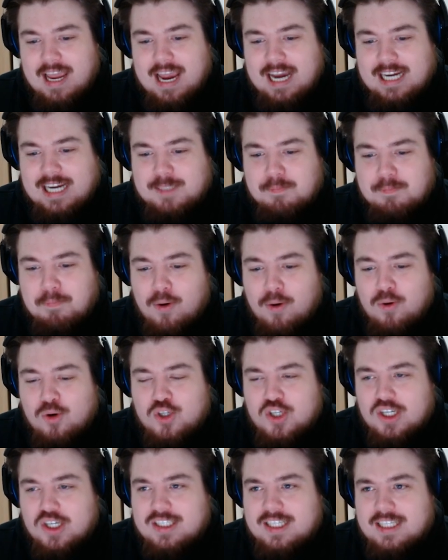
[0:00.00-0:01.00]

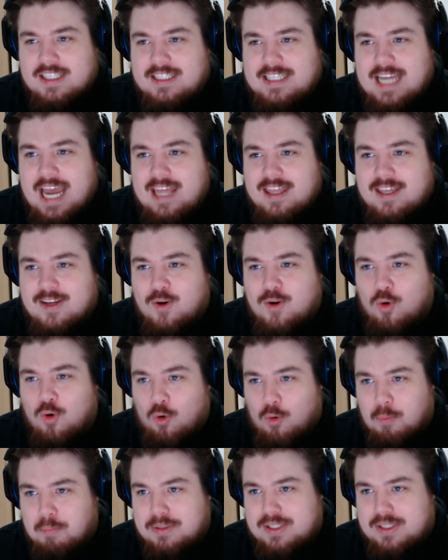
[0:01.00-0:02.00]
Exposure to death
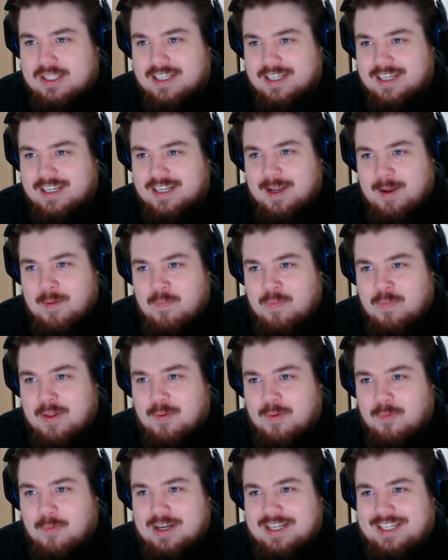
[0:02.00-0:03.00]
corpse,
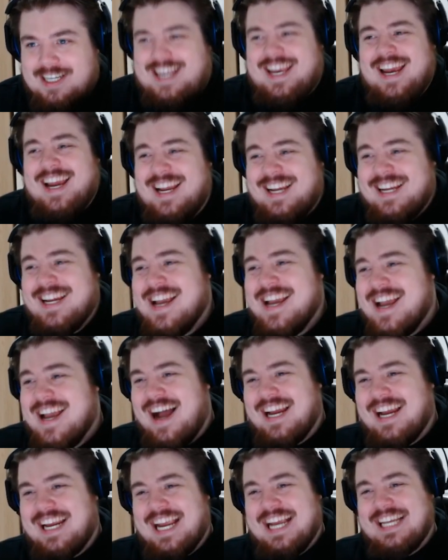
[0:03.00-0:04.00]
which
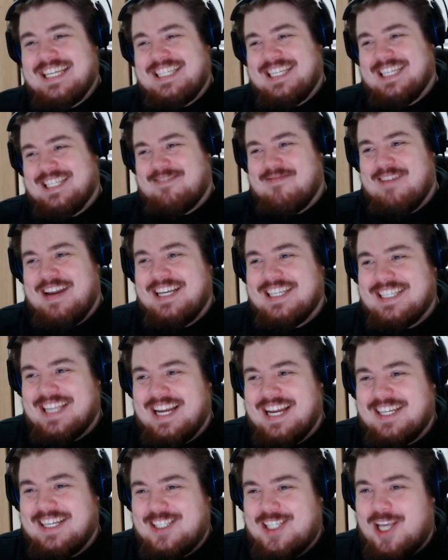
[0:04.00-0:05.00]
I guess just means
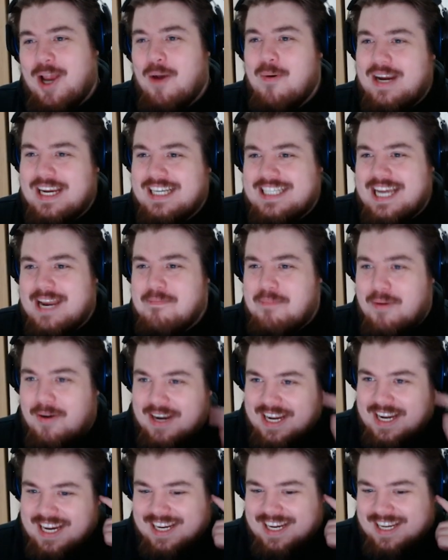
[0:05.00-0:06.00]
showing a dead
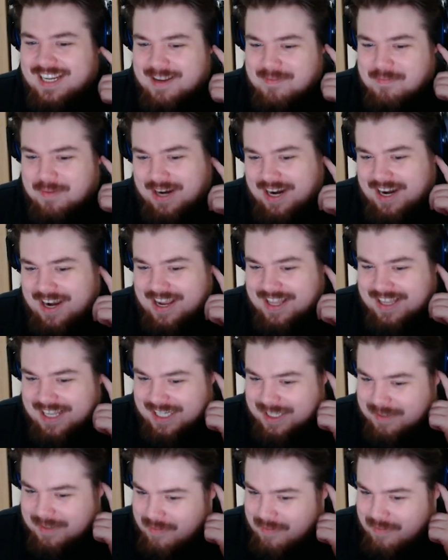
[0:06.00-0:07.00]
body. But I like the
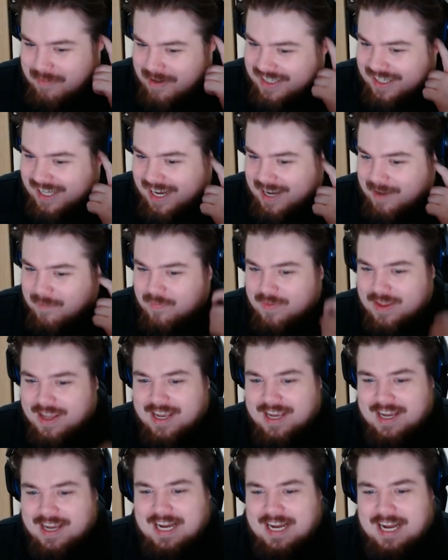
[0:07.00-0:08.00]
expression there.
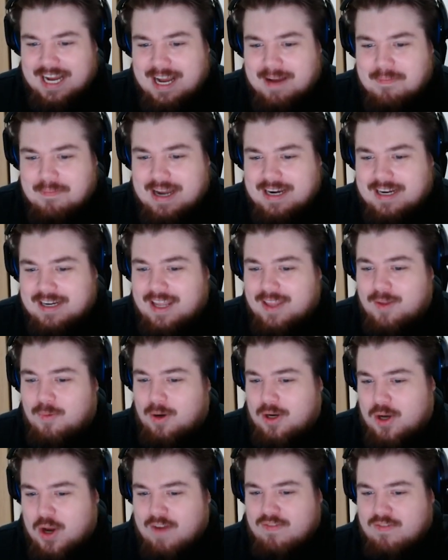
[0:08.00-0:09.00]
And another
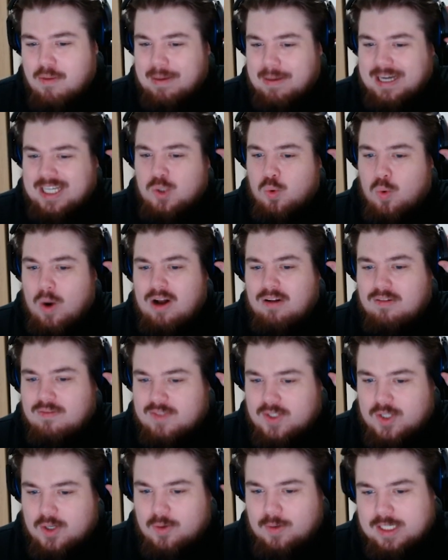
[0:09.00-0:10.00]
one you have to be
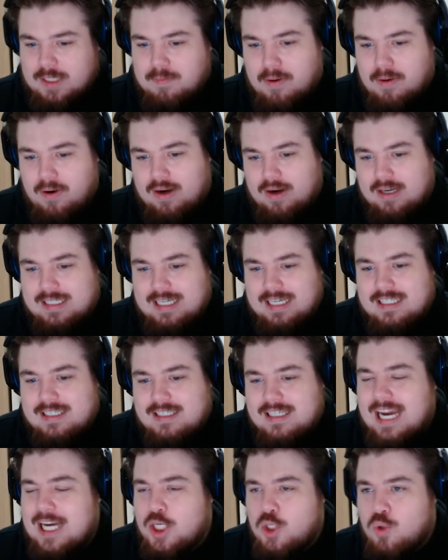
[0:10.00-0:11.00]
12 to experience is
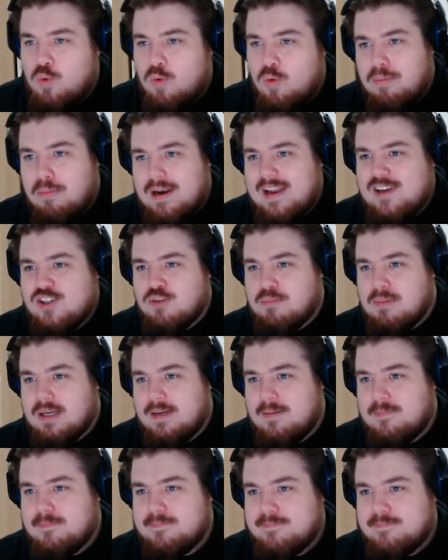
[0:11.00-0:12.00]
sexual pleasurement.